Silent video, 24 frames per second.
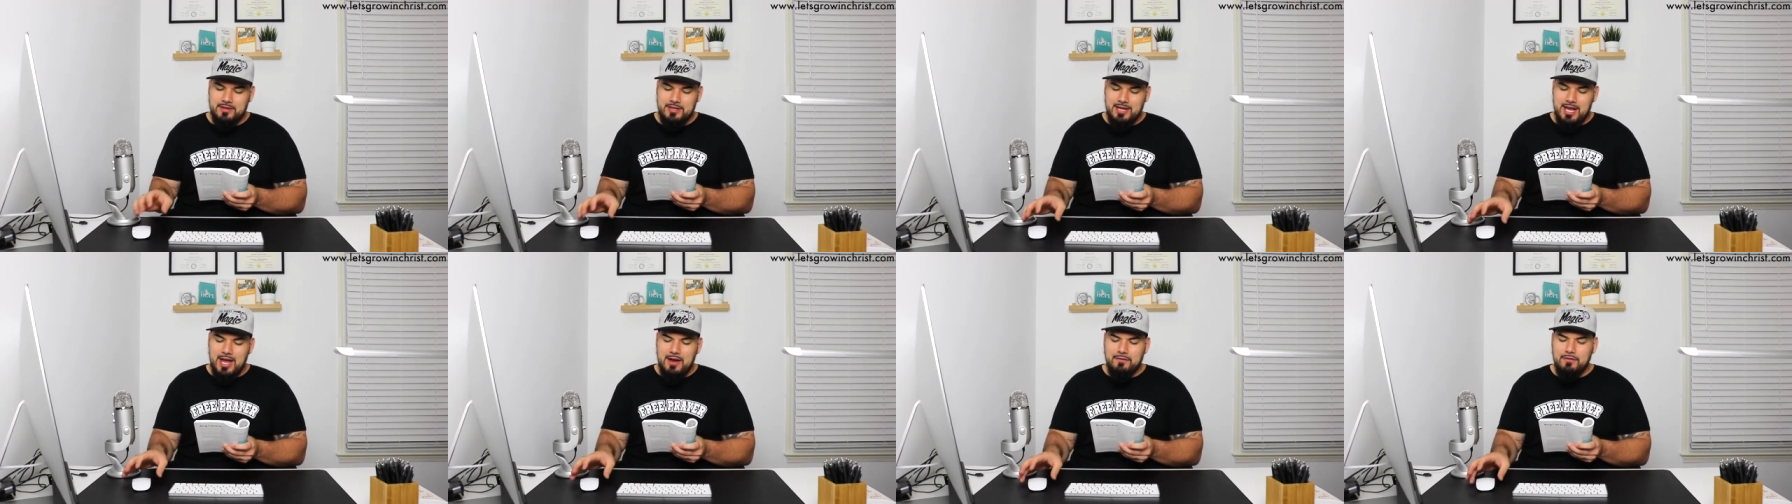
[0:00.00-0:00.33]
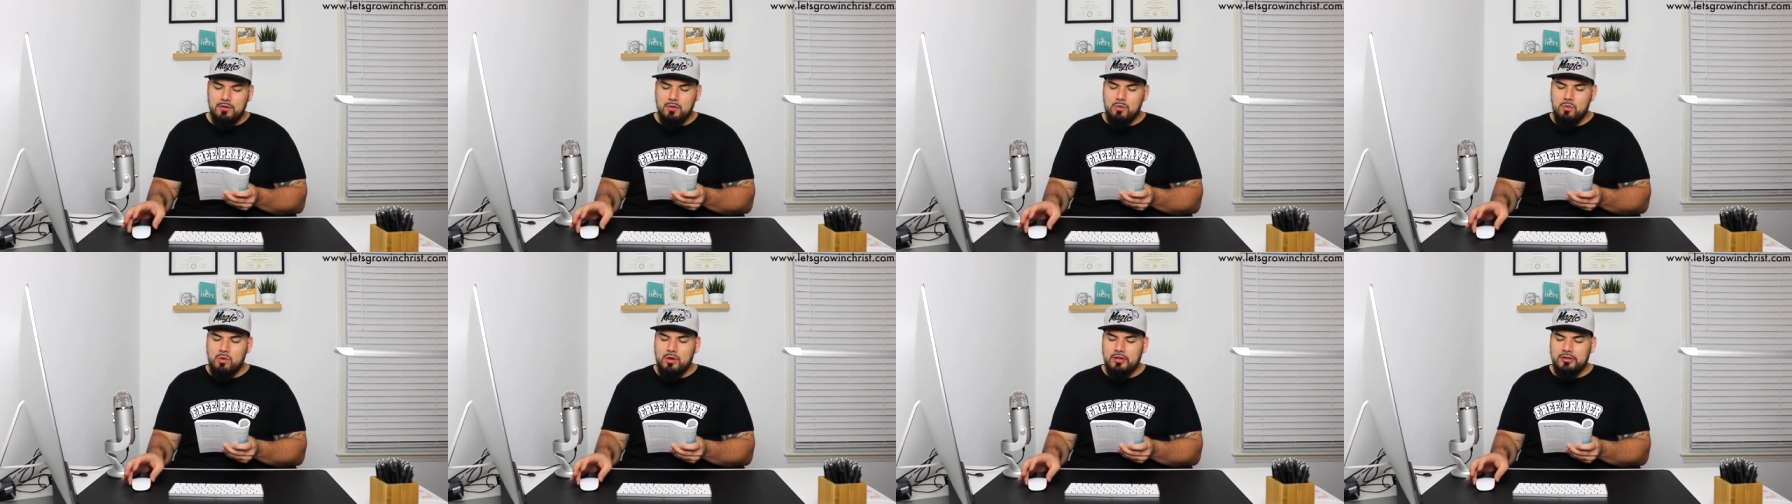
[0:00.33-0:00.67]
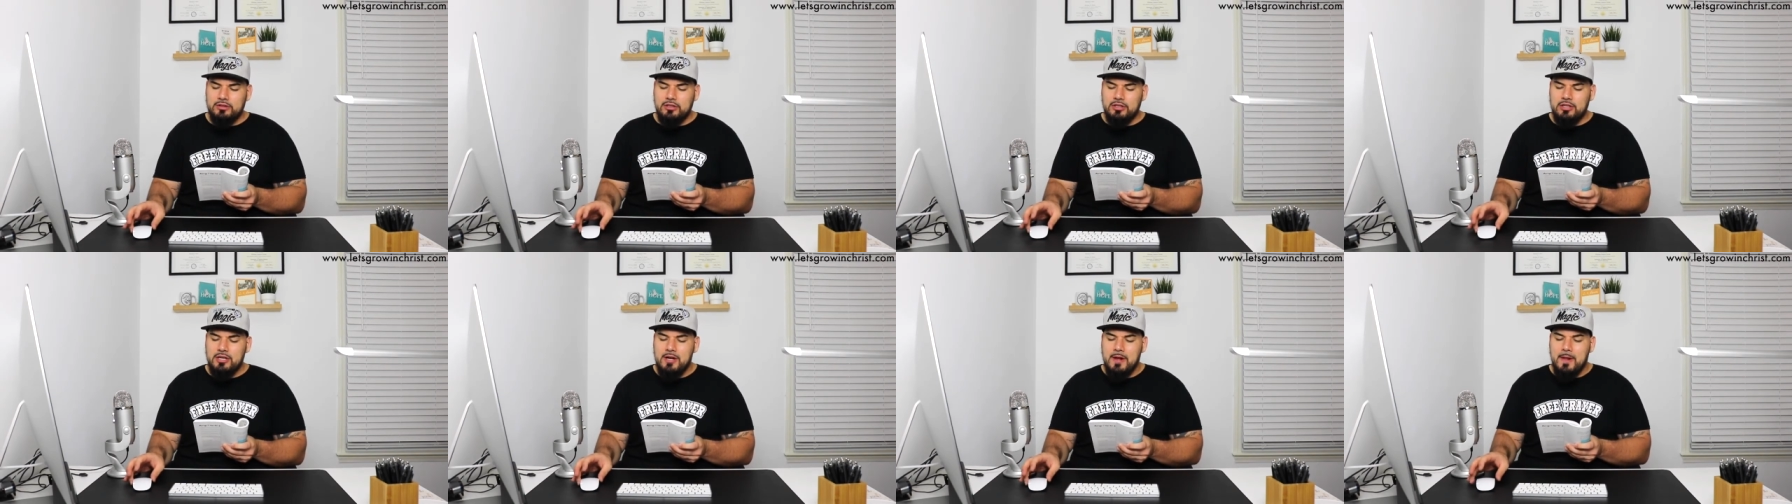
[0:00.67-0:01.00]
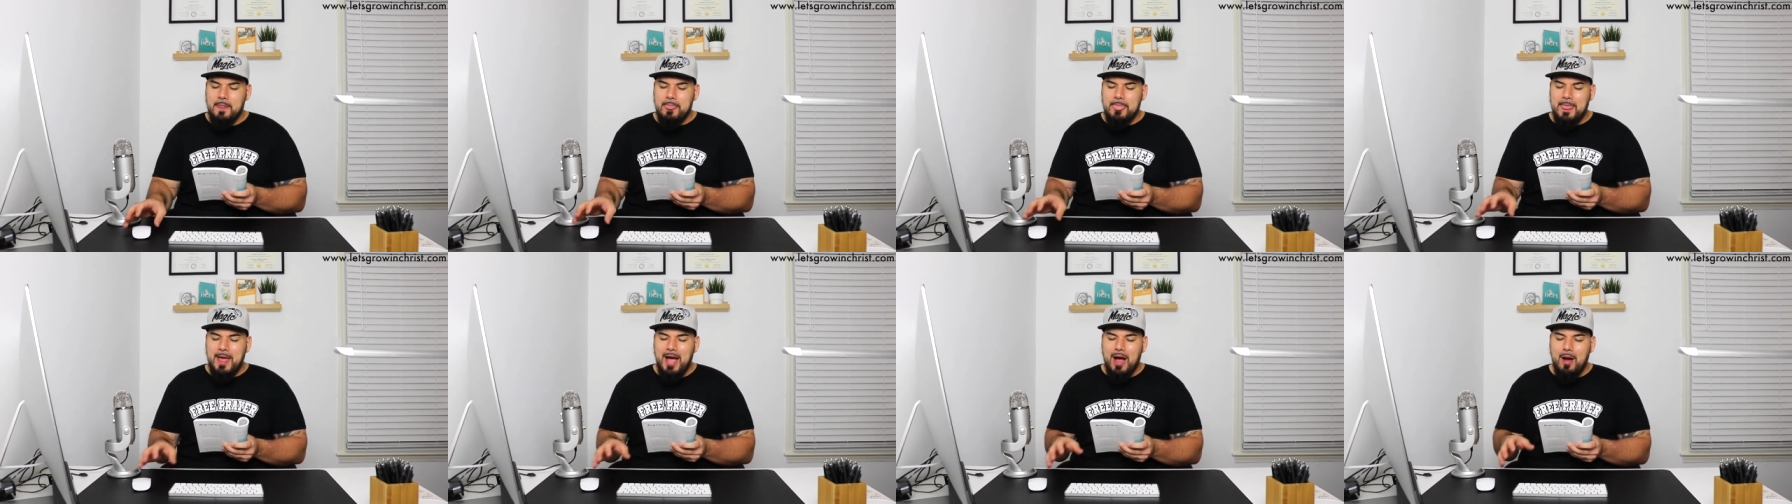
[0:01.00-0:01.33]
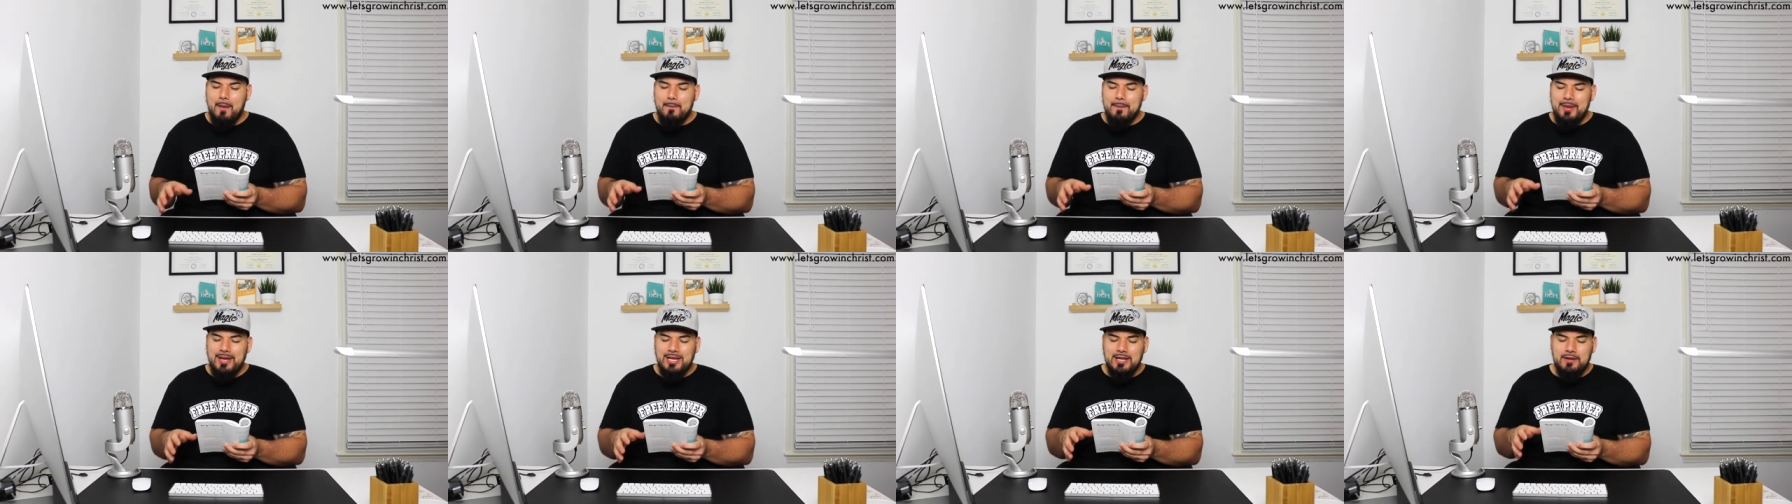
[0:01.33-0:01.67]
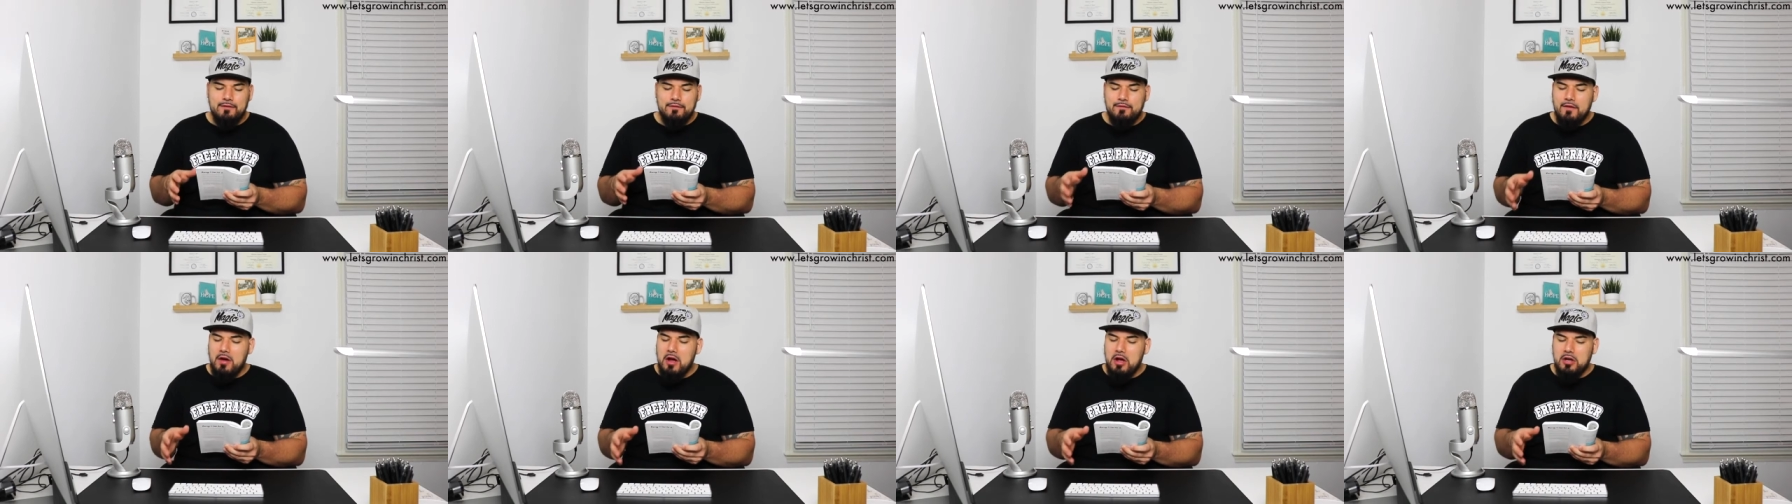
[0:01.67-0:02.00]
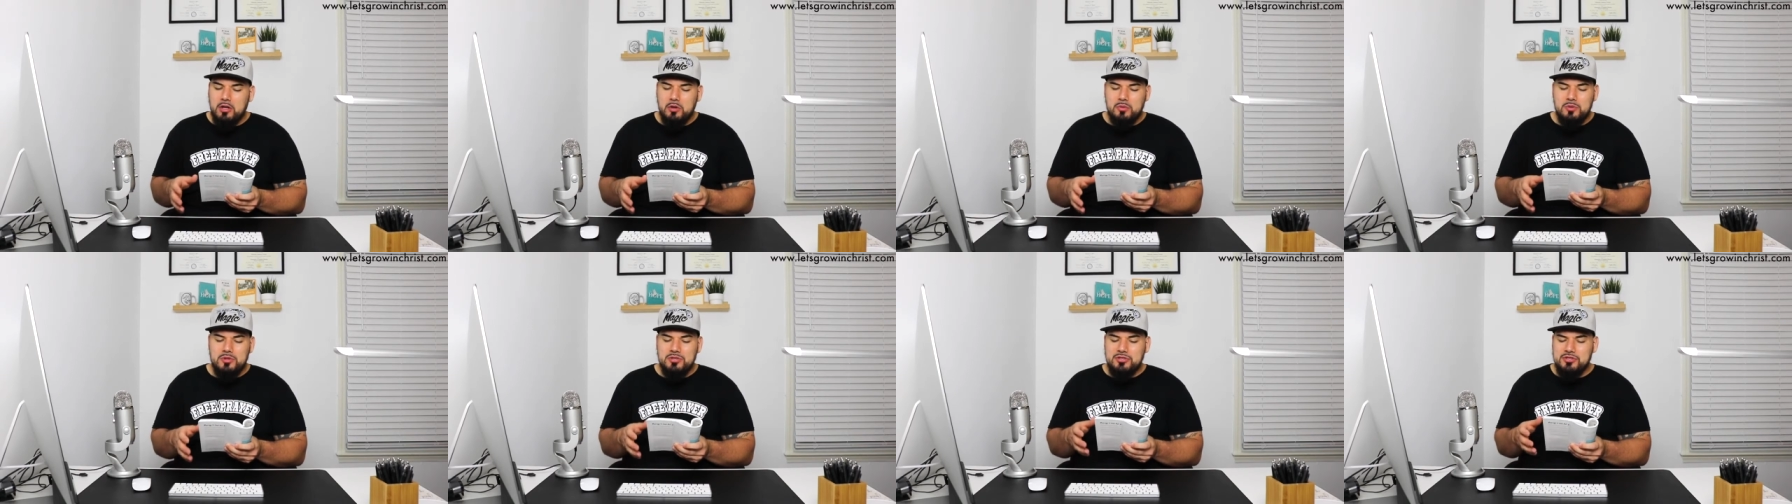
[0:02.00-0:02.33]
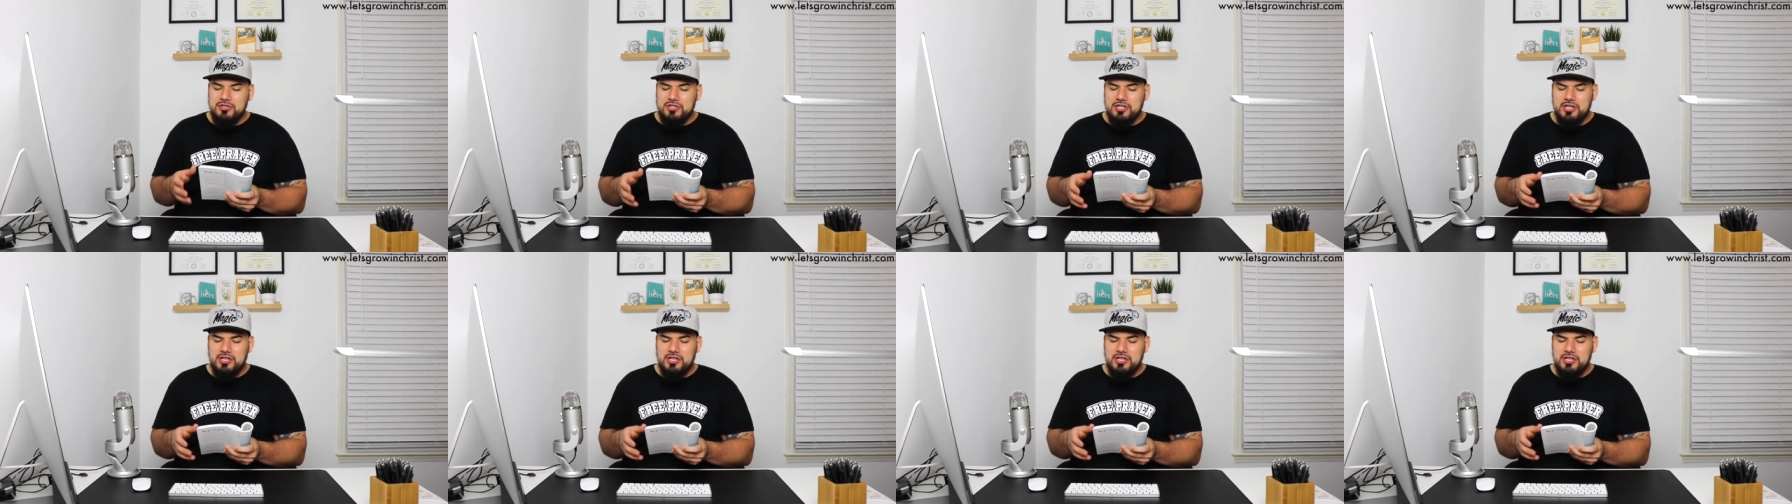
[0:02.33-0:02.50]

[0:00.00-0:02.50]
Ever wonder how many followers